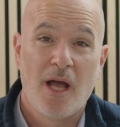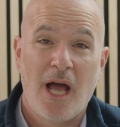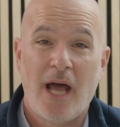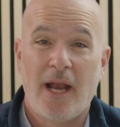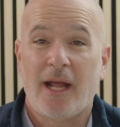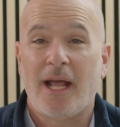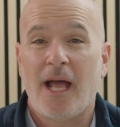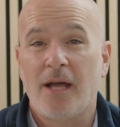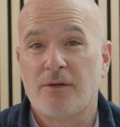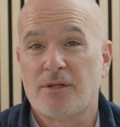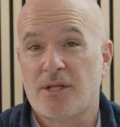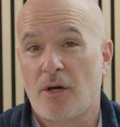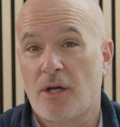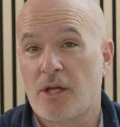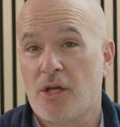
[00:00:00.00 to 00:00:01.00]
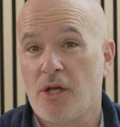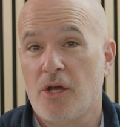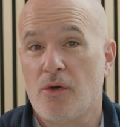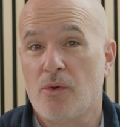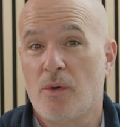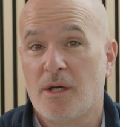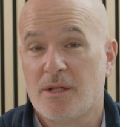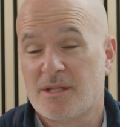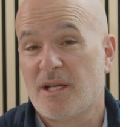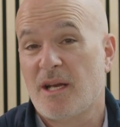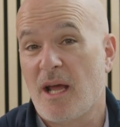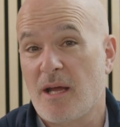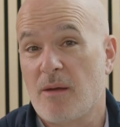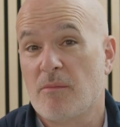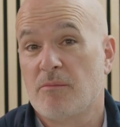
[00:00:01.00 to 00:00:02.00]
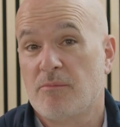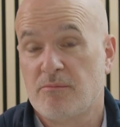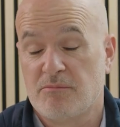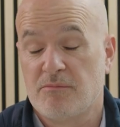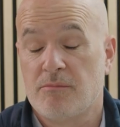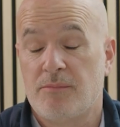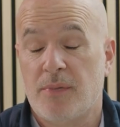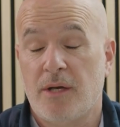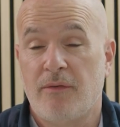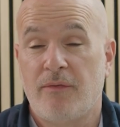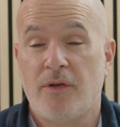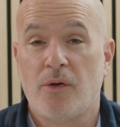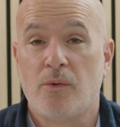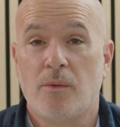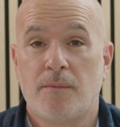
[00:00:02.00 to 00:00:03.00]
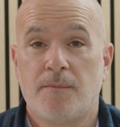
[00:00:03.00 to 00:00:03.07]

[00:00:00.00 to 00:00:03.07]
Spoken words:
and Accounts IQ, to name but a few.